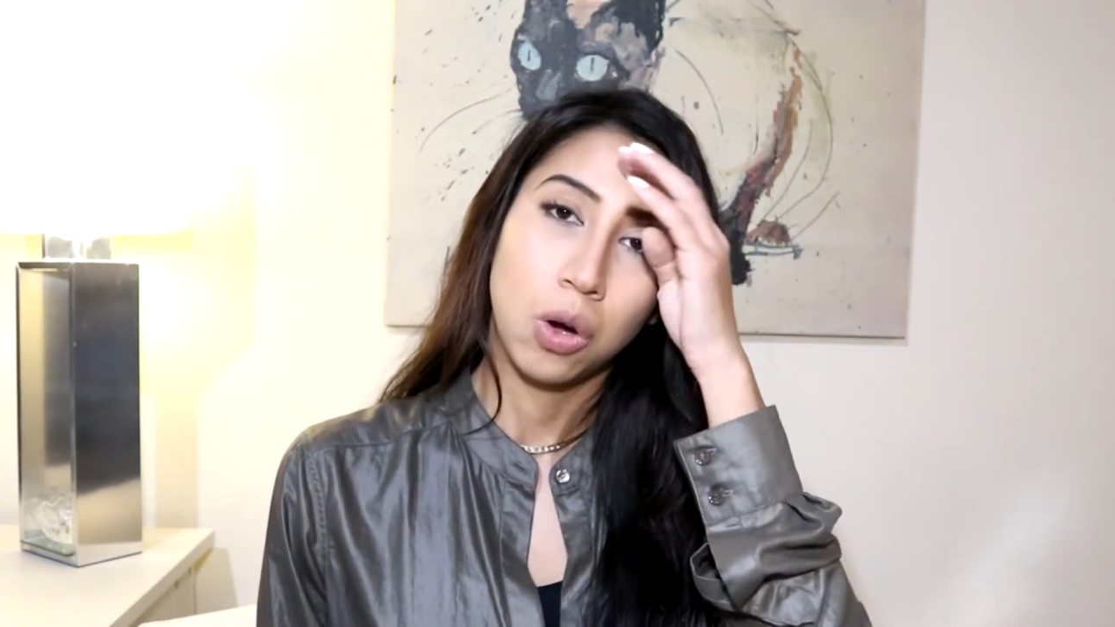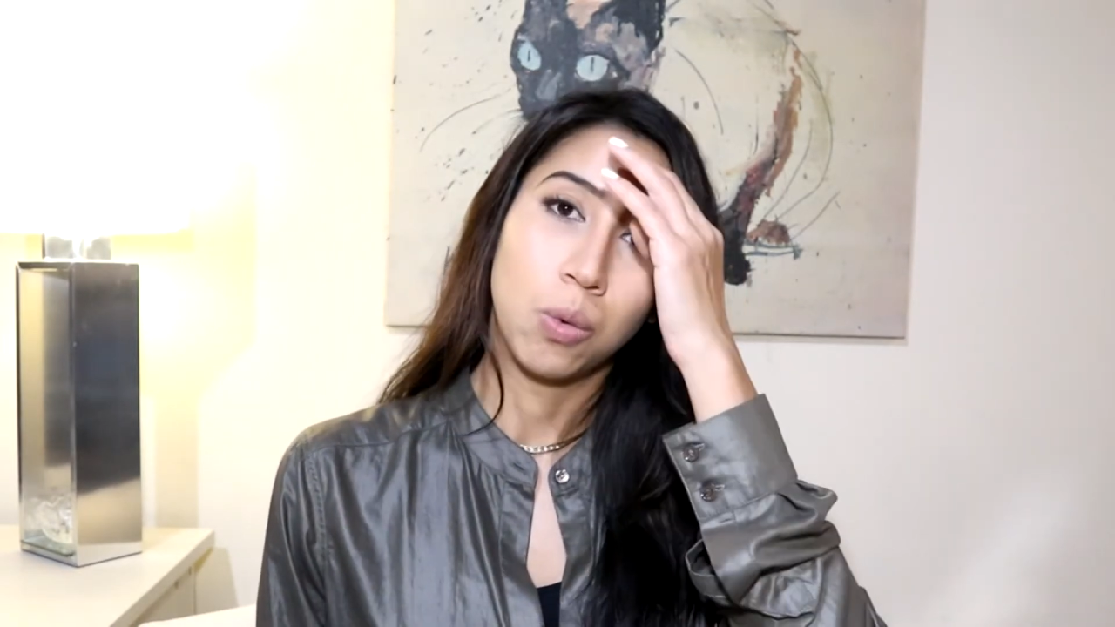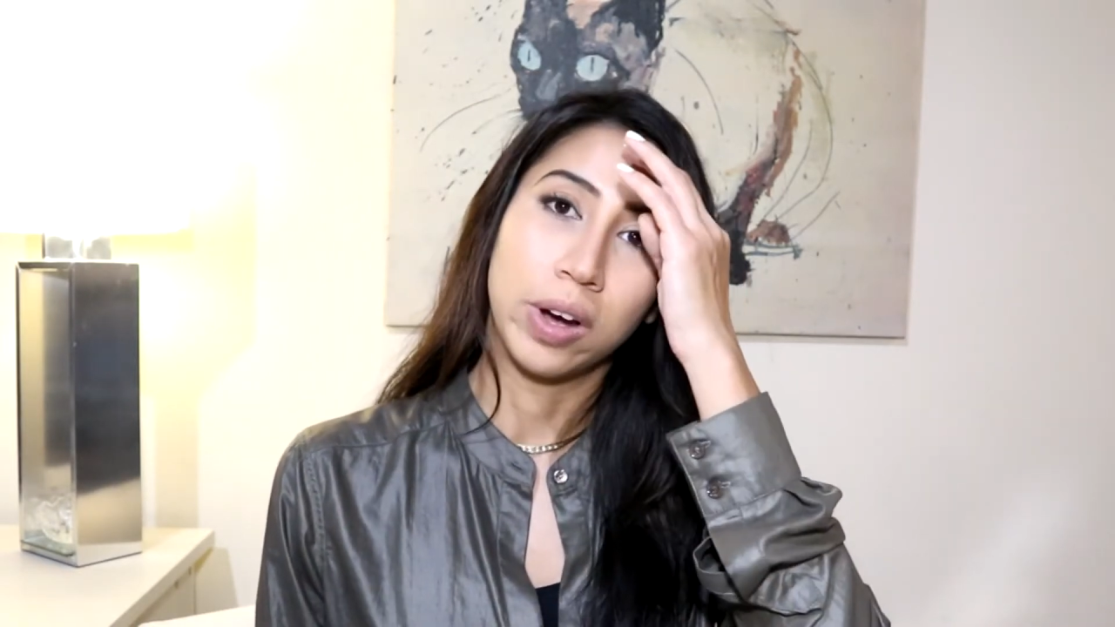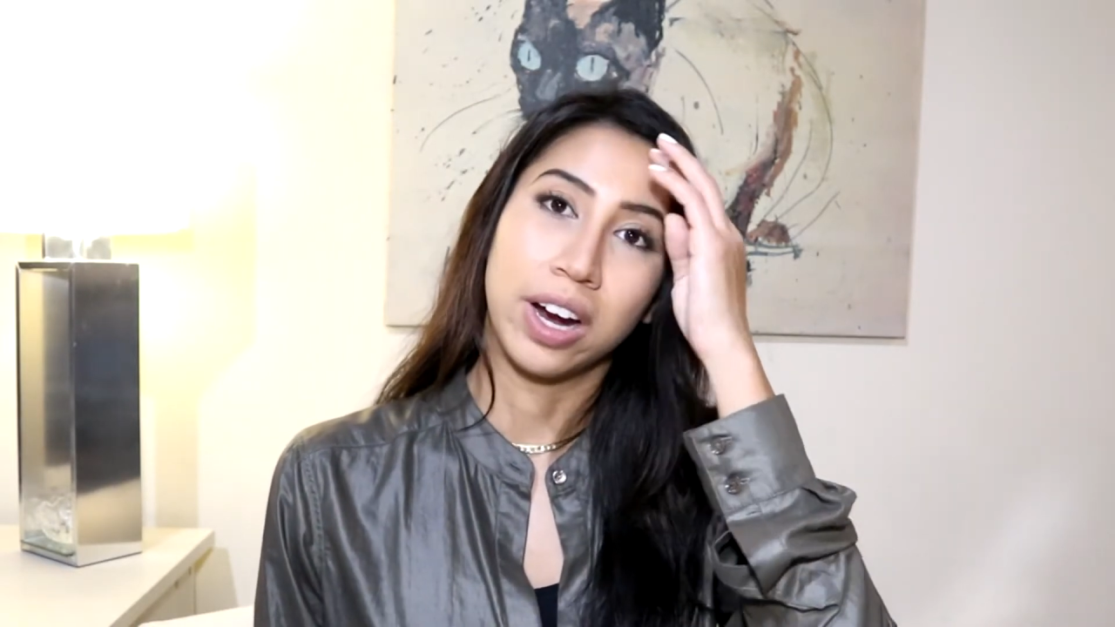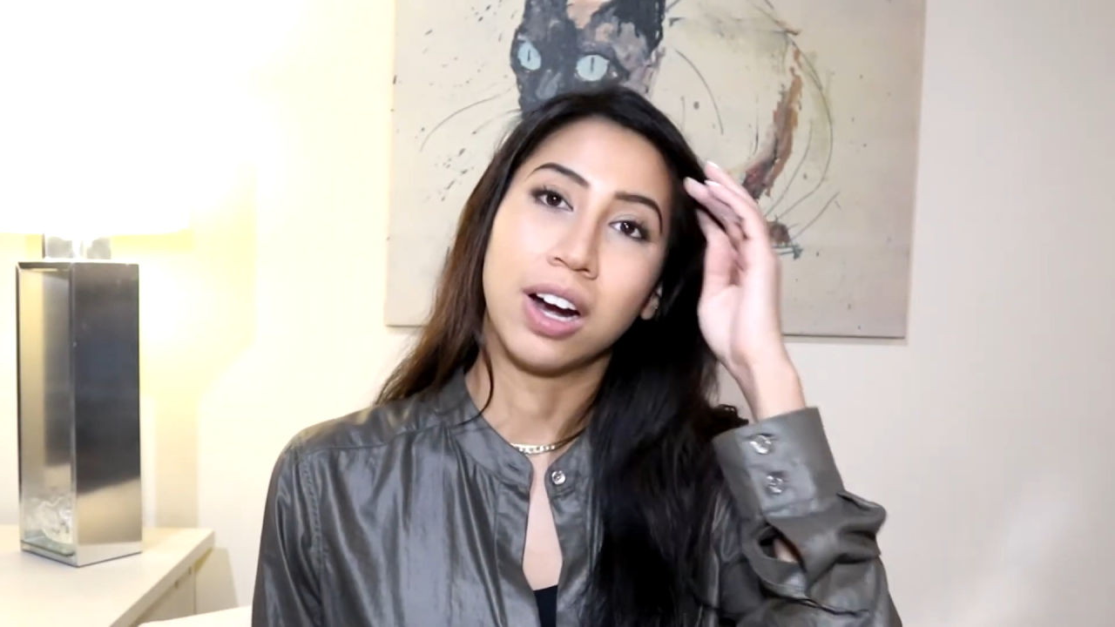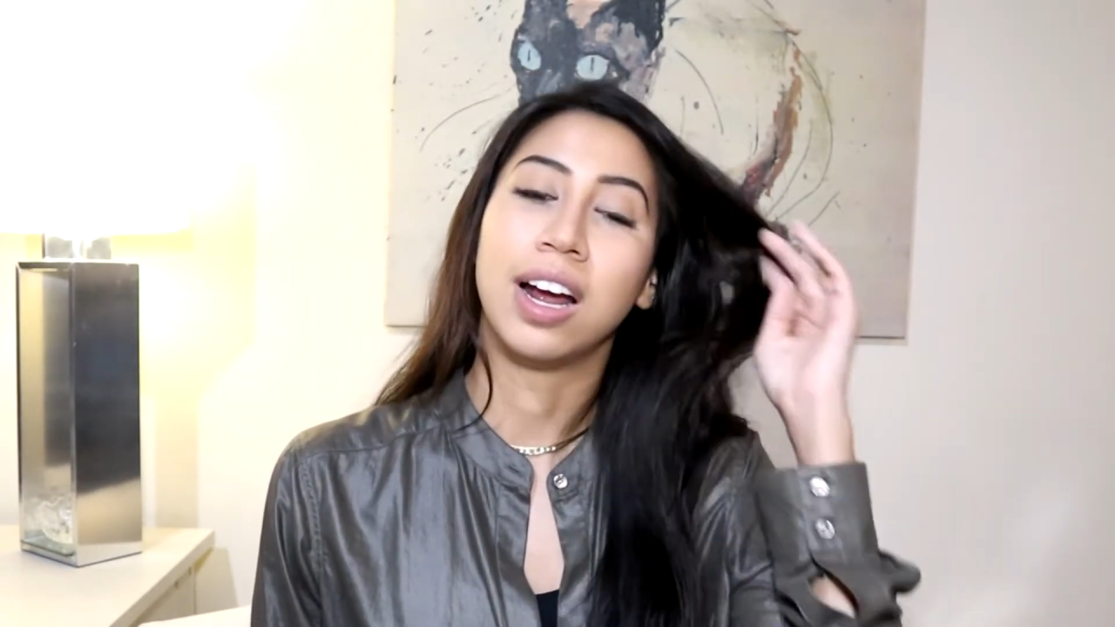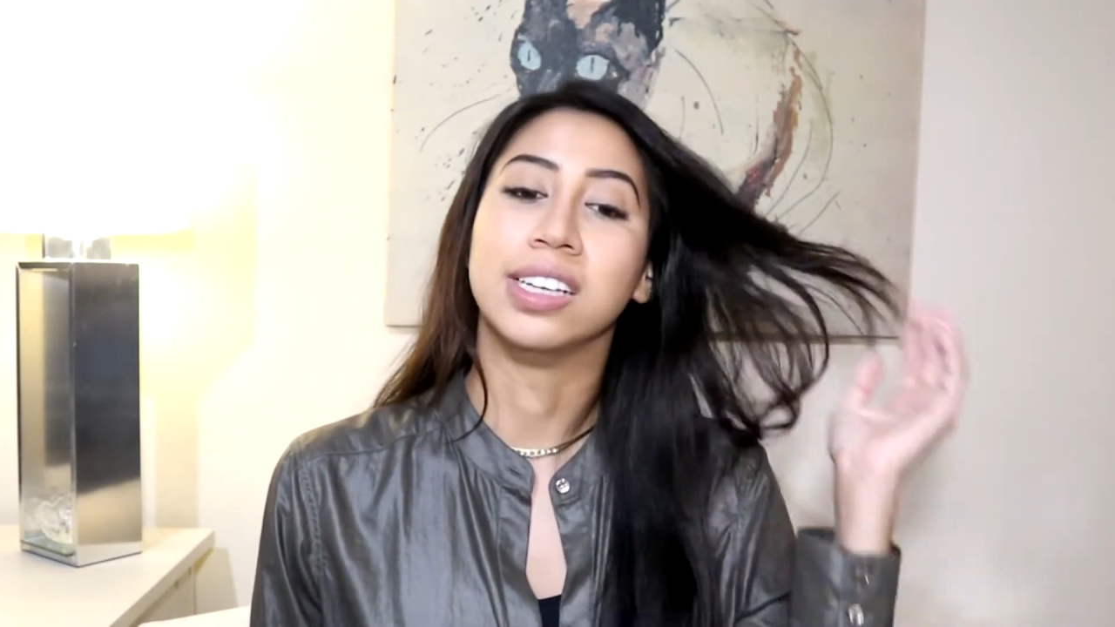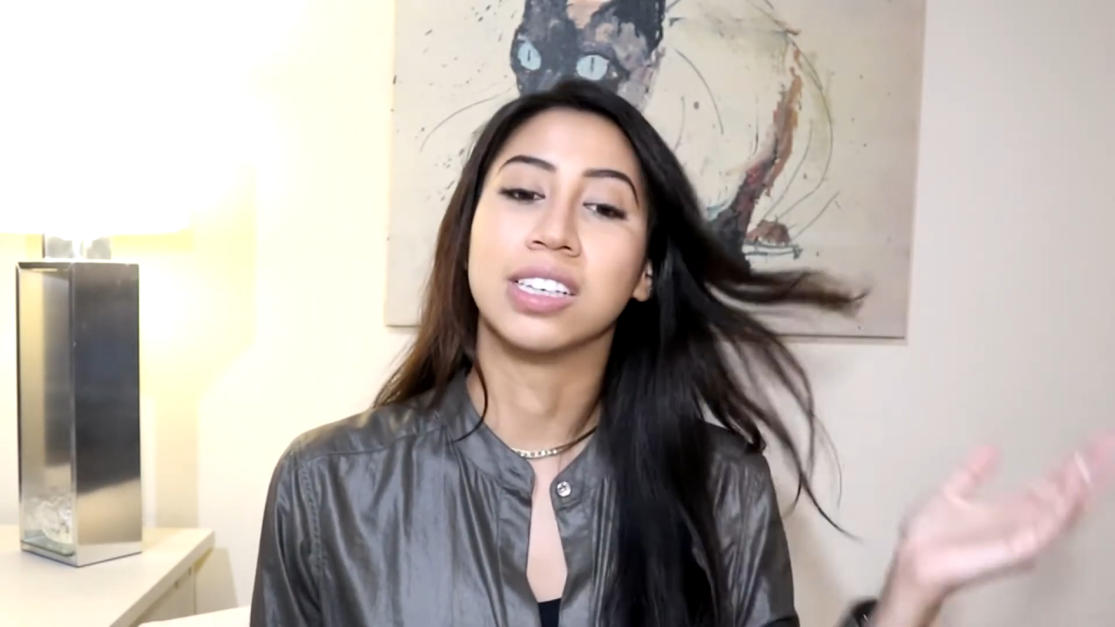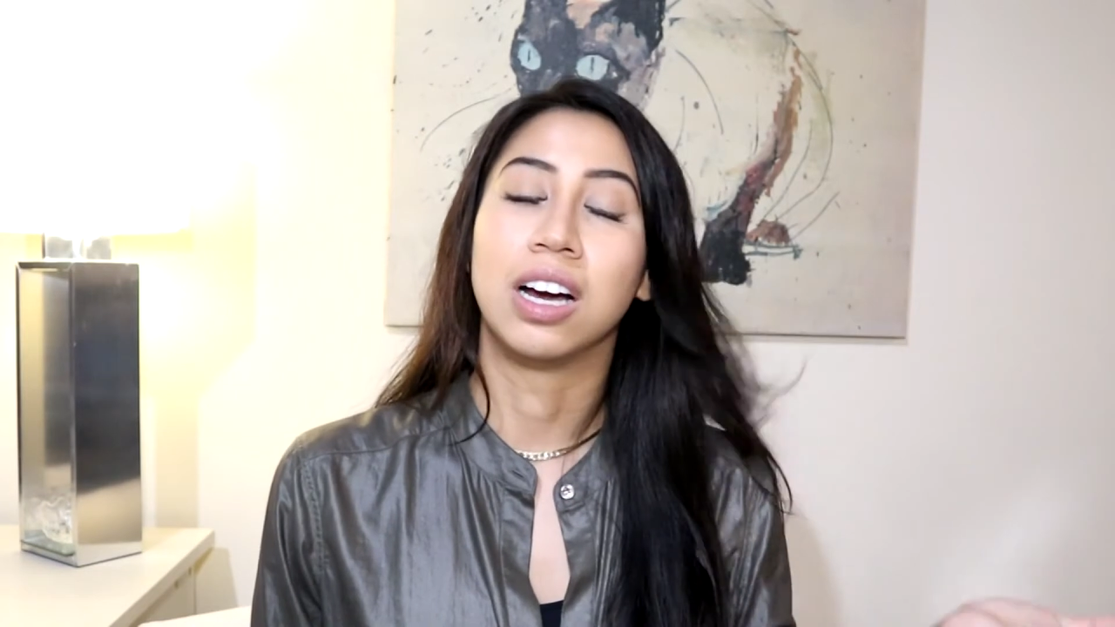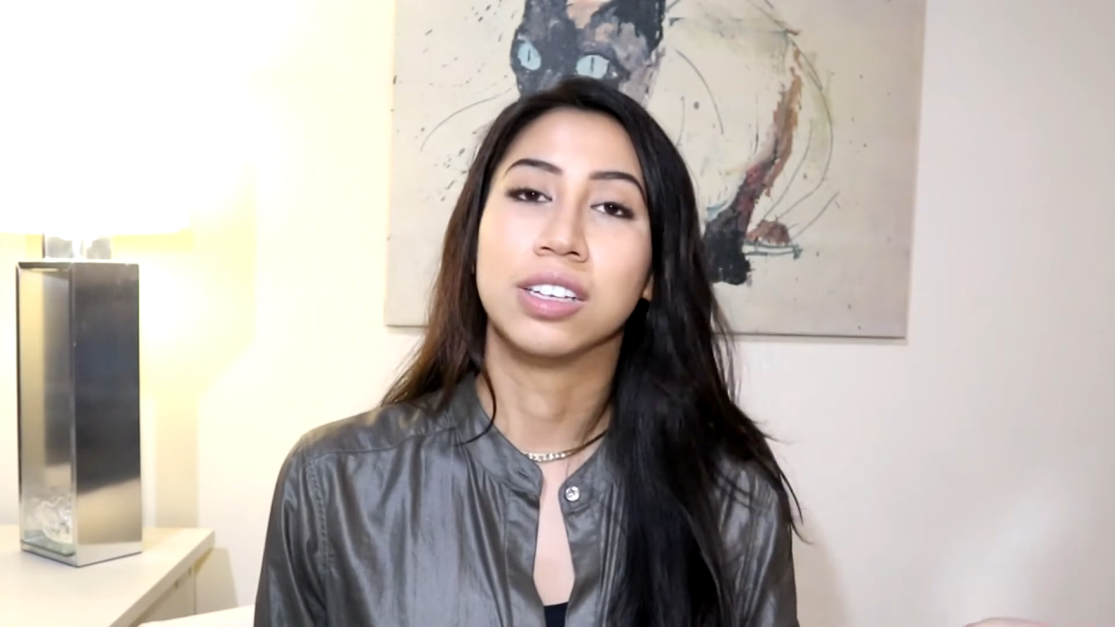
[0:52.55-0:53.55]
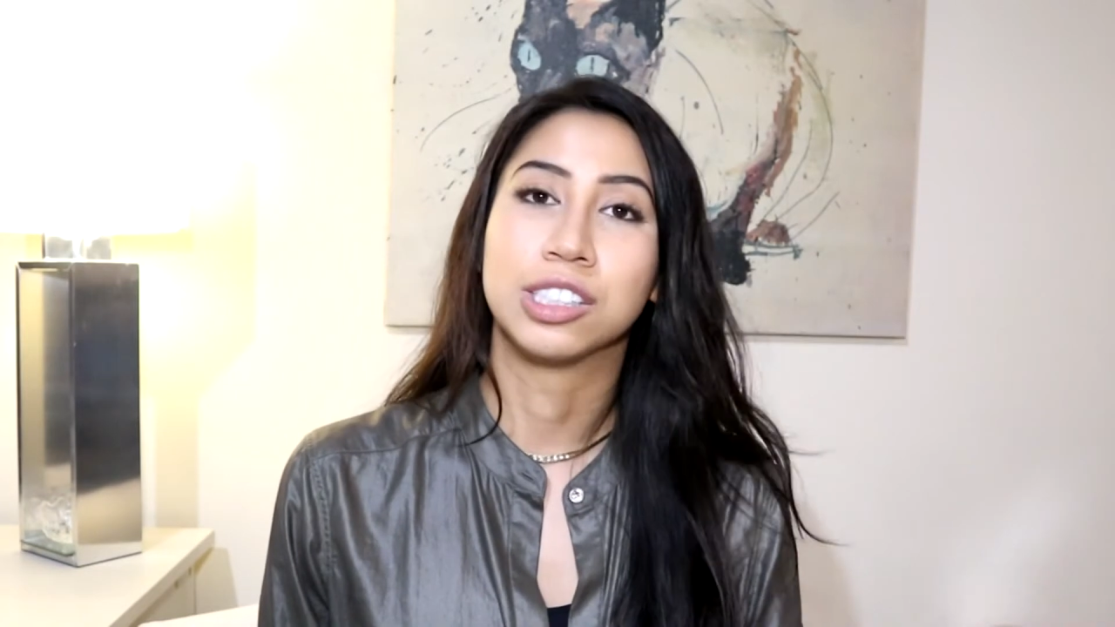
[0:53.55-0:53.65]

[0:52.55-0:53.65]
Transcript: whereas other